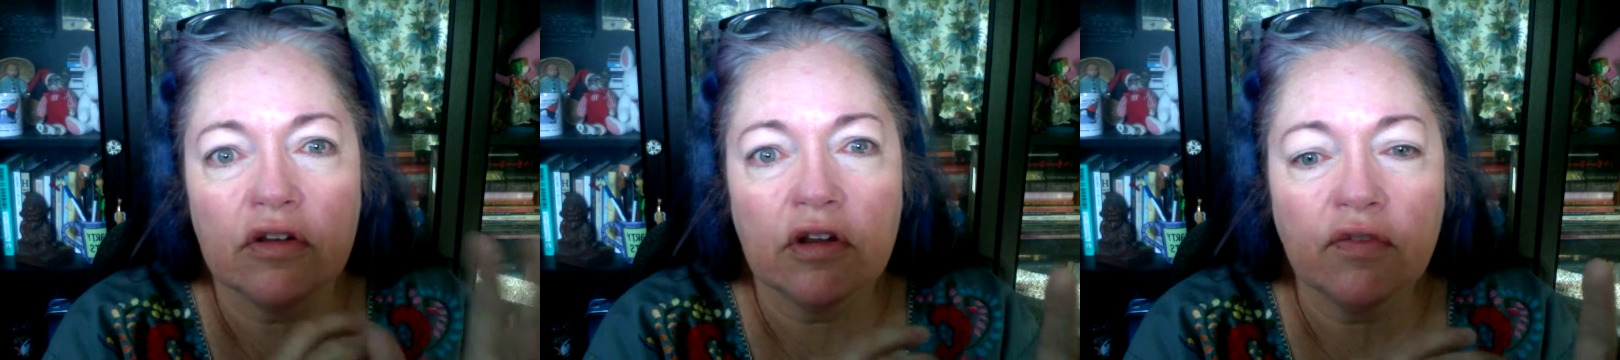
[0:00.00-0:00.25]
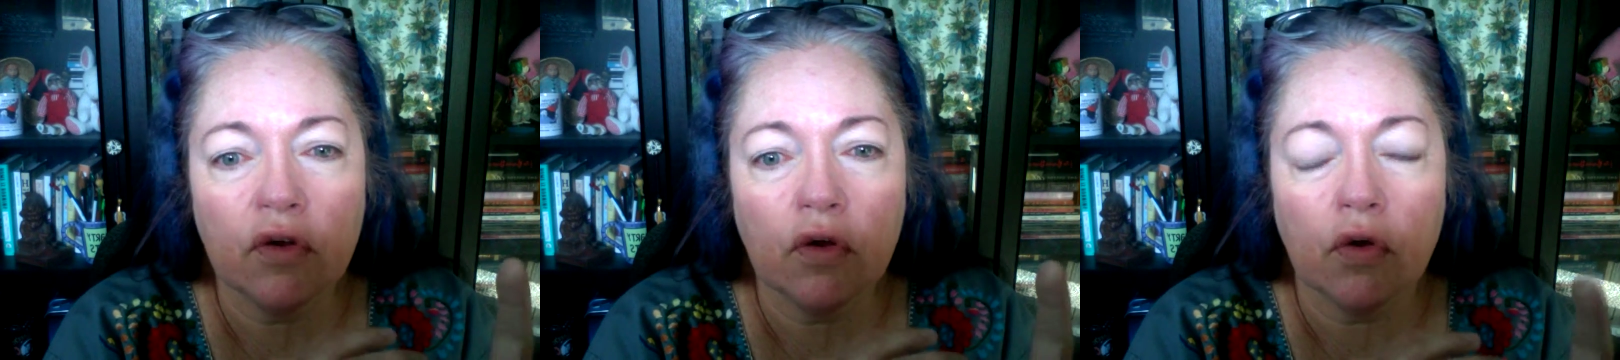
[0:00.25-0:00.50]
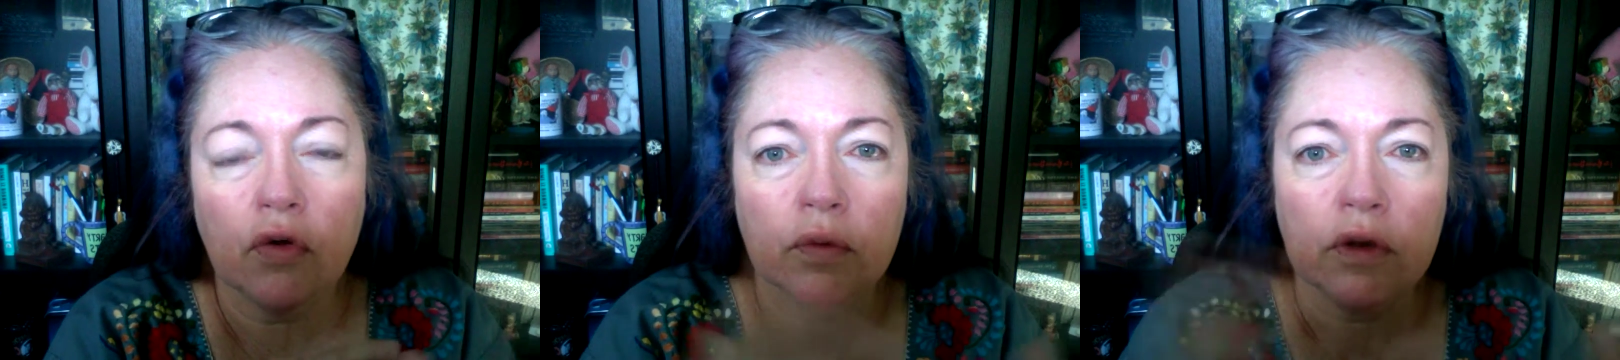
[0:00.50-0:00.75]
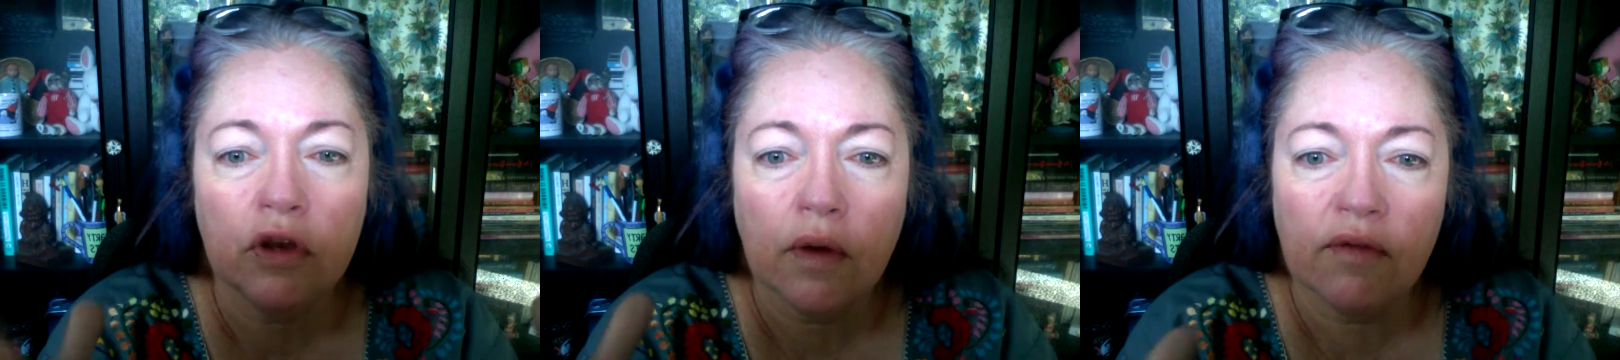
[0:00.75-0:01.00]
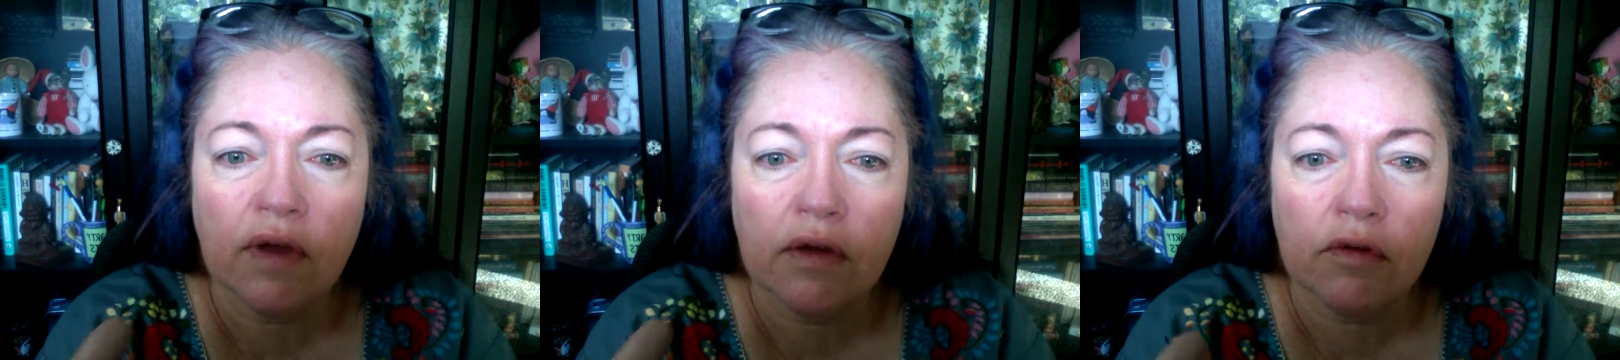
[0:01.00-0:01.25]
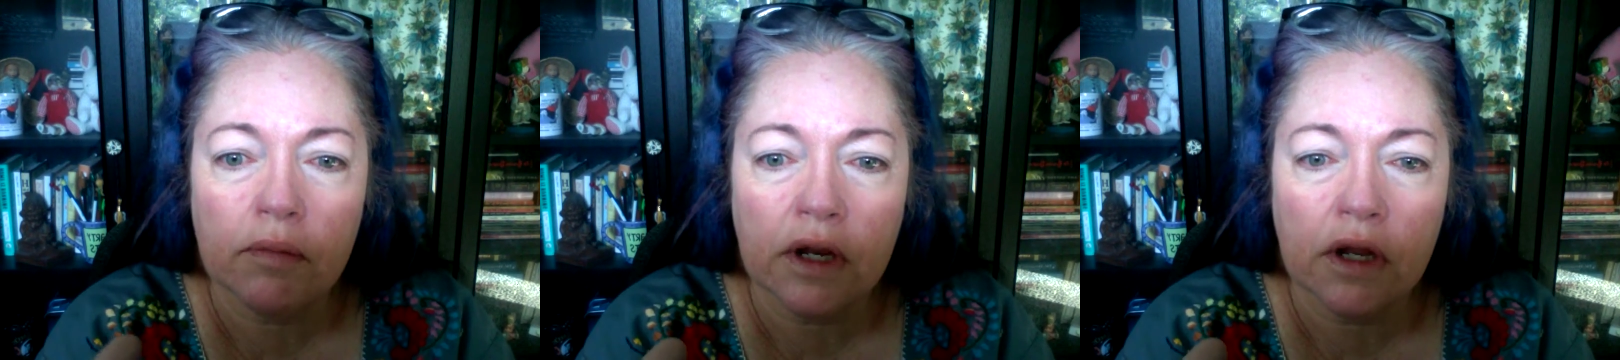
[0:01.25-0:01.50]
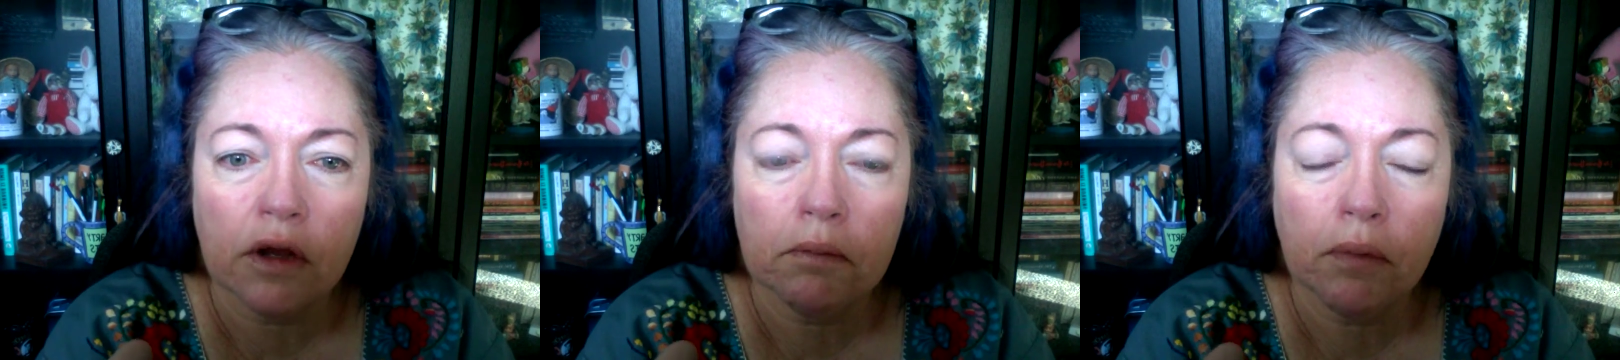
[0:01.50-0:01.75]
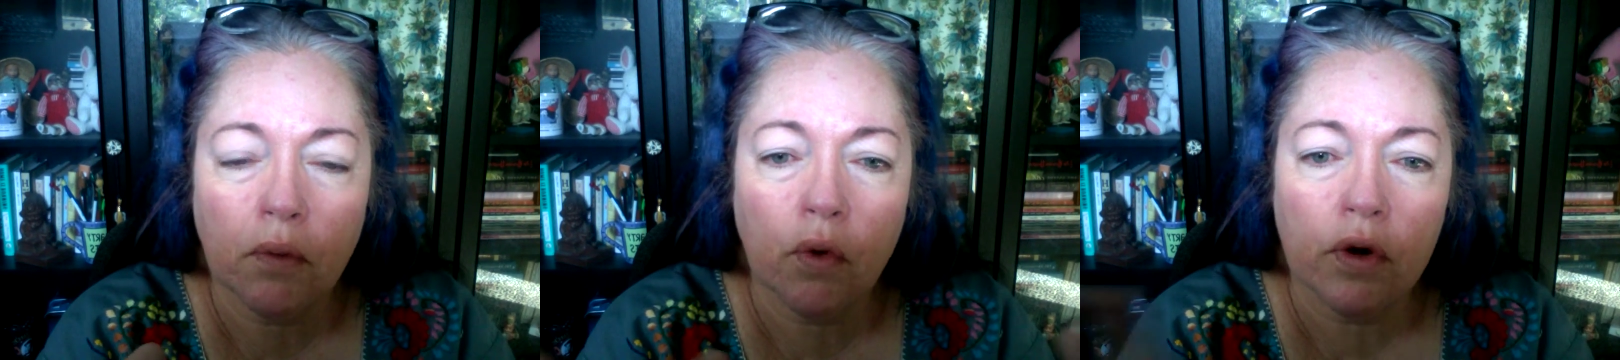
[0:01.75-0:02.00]
difficult when you have everybody
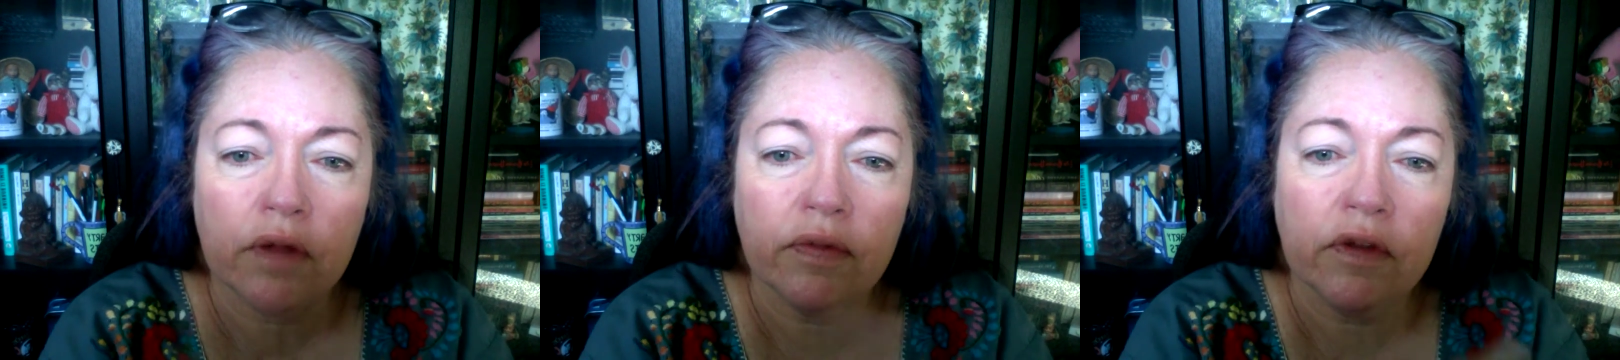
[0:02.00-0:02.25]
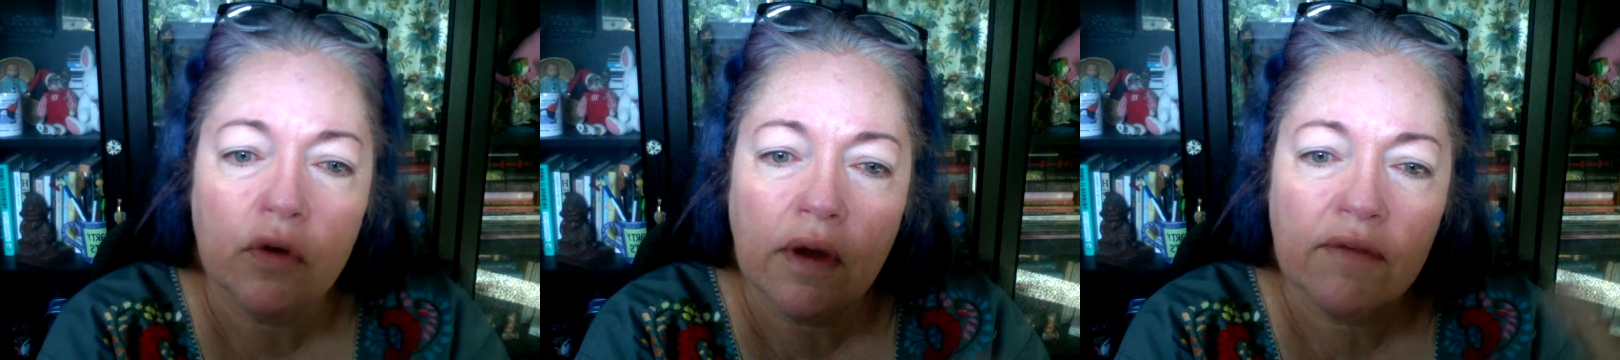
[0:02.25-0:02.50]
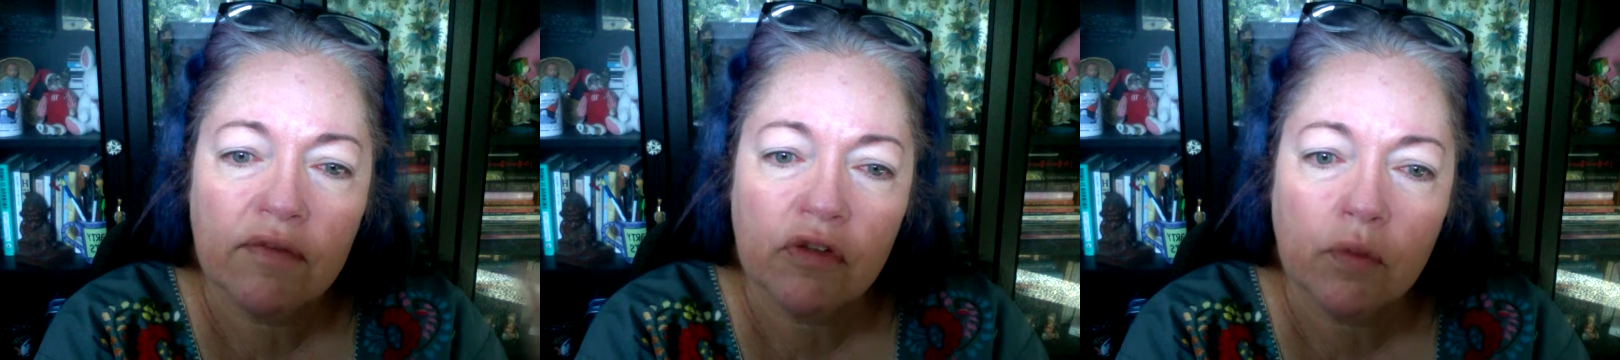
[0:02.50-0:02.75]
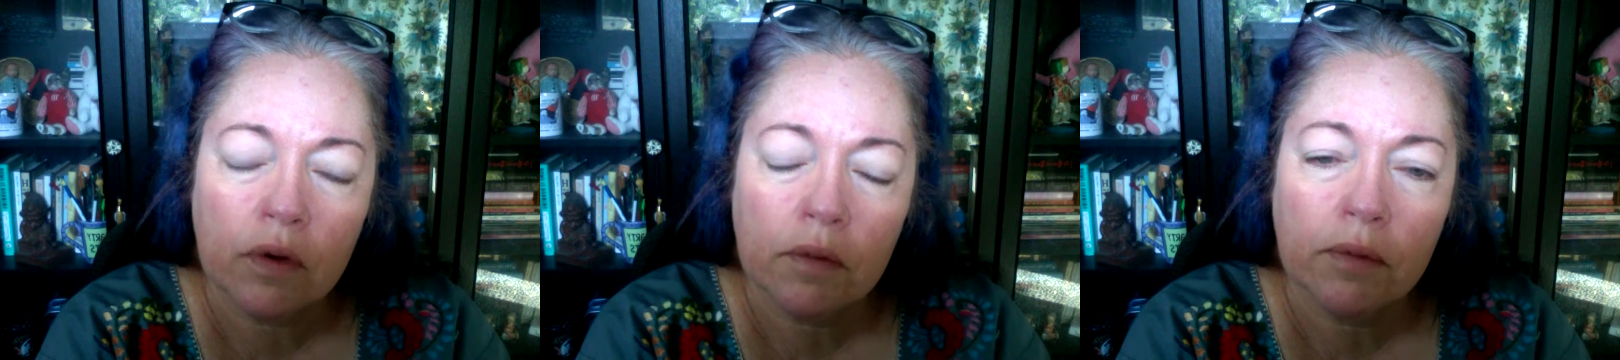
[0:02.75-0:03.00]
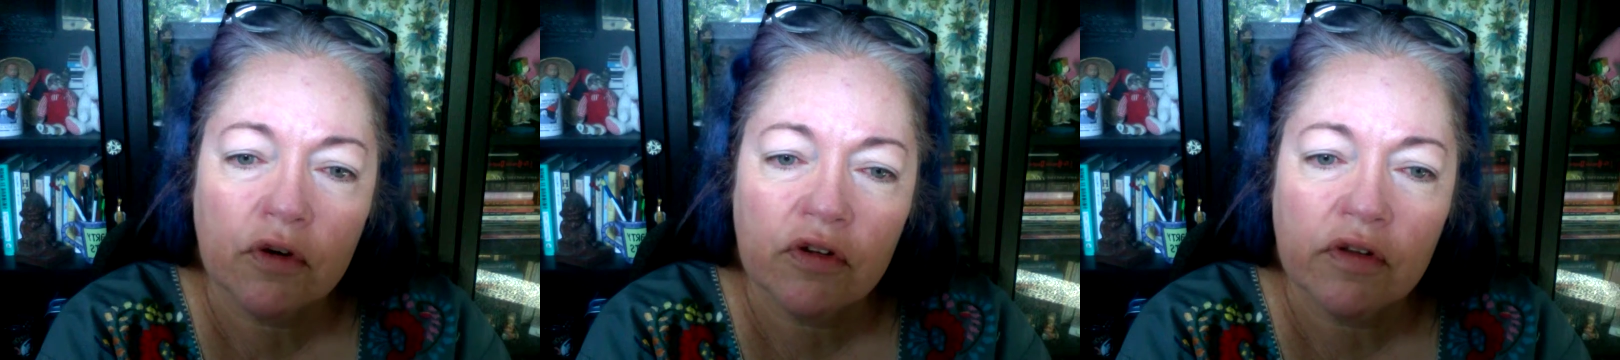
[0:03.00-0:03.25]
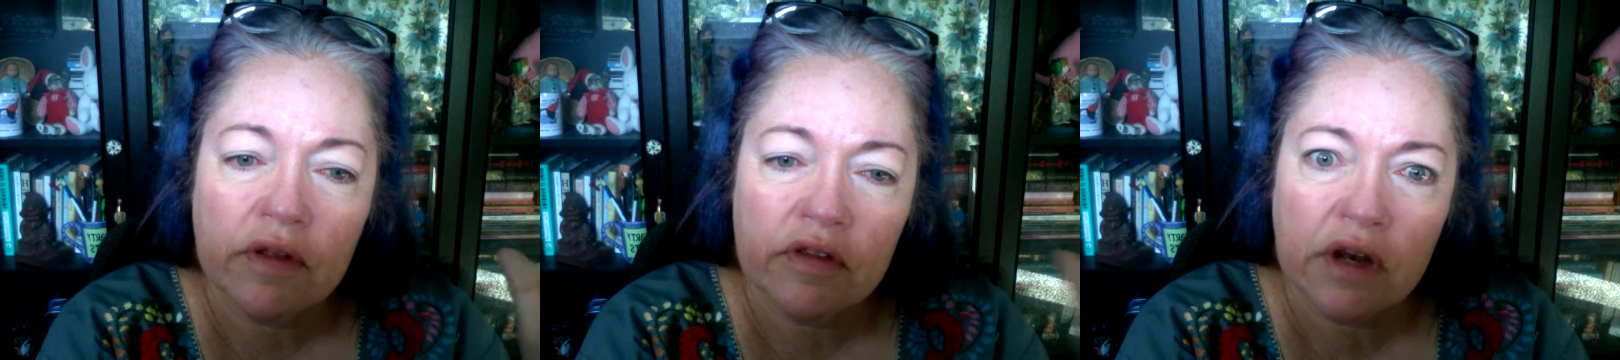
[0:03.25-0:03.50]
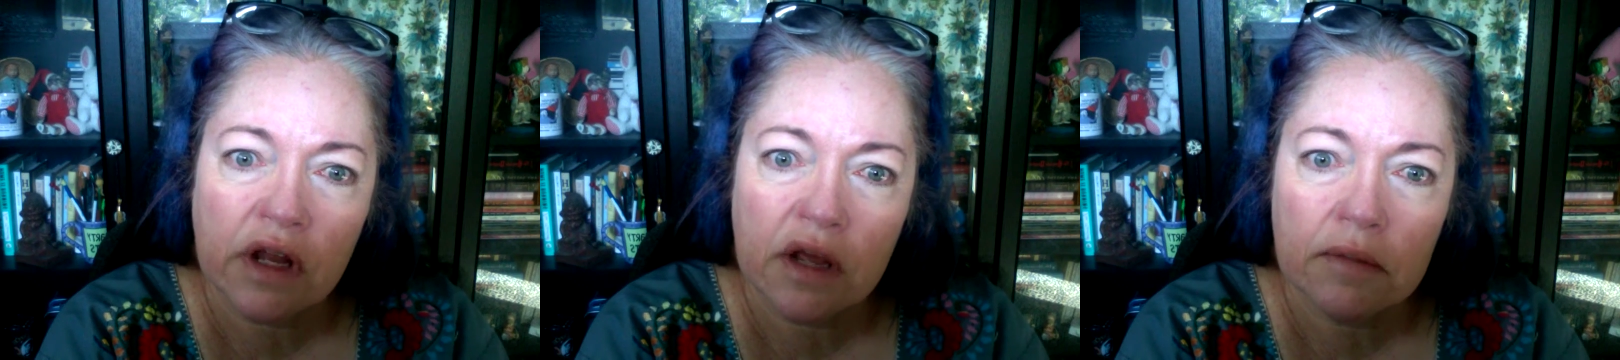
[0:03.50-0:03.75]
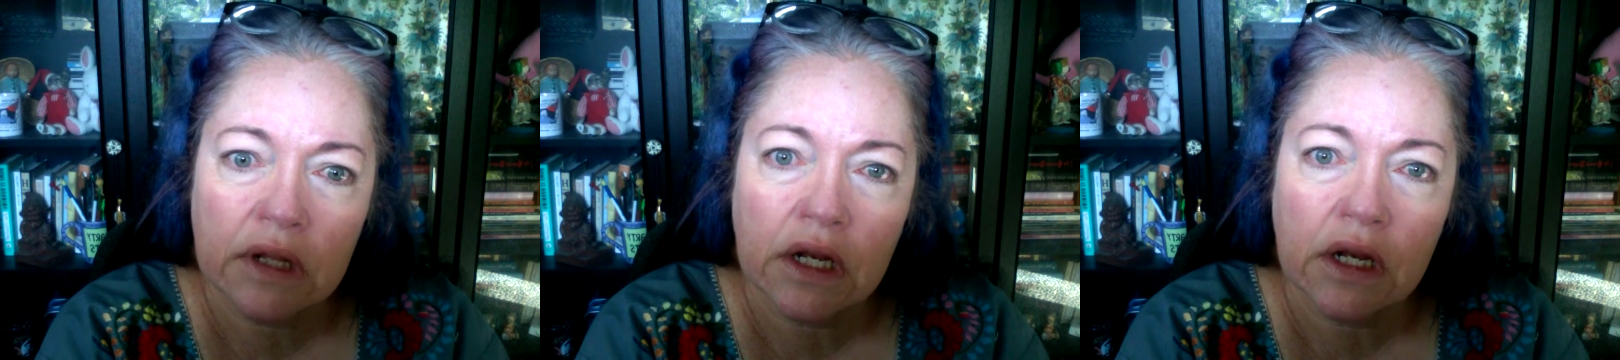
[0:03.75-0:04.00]
on board and then you have this one person that's
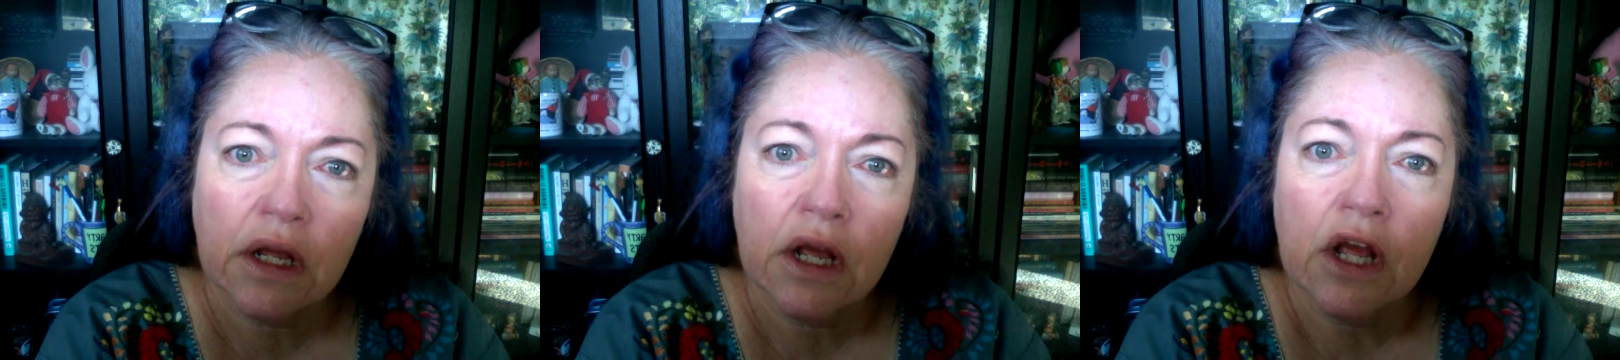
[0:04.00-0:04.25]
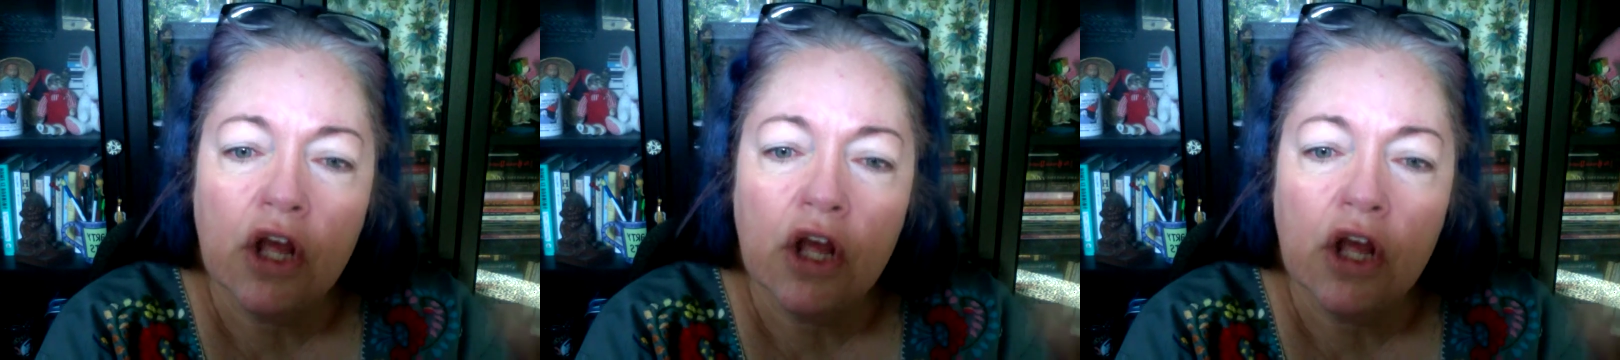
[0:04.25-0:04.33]
enabling.